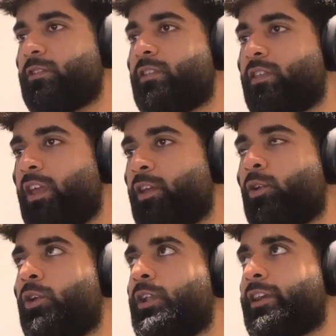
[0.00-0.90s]
thing
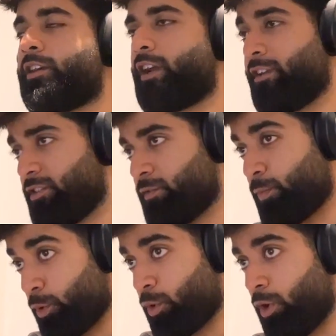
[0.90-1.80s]
called like a crisis
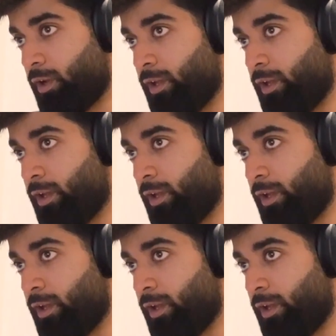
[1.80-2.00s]
protocol.